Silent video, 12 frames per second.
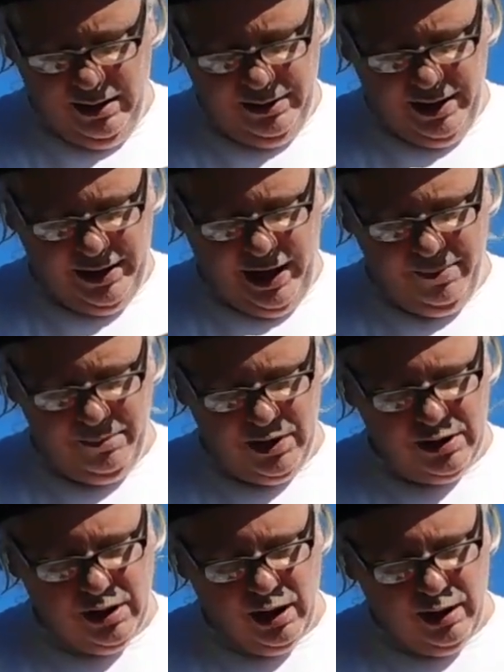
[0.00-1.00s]
Then came
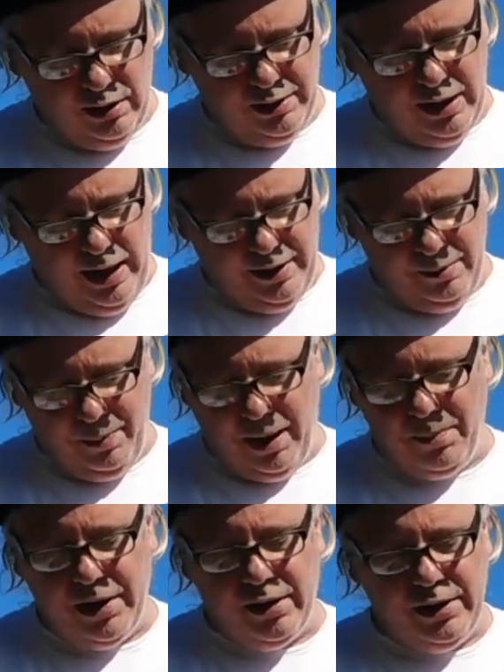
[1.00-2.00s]
Cull and the
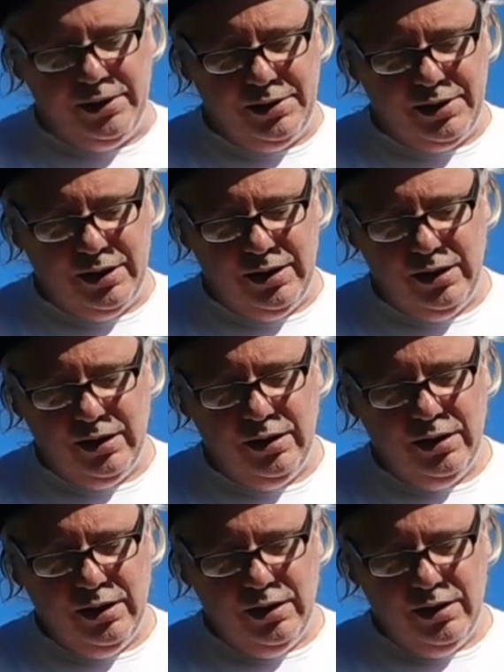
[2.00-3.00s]
Barbarians.
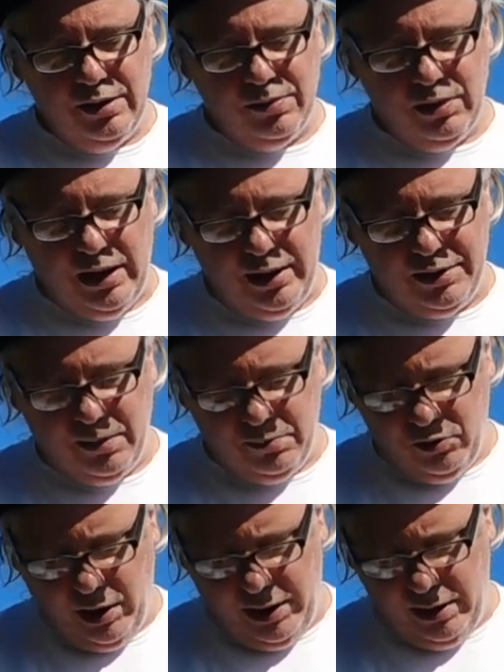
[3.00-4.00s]
This one had some
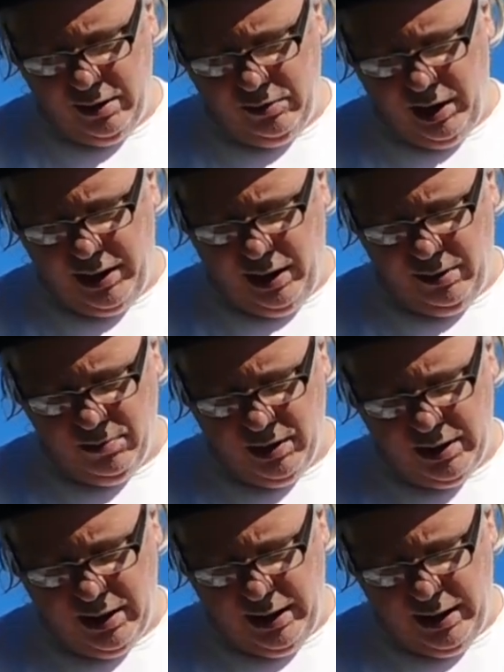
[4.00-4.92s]
great artwork.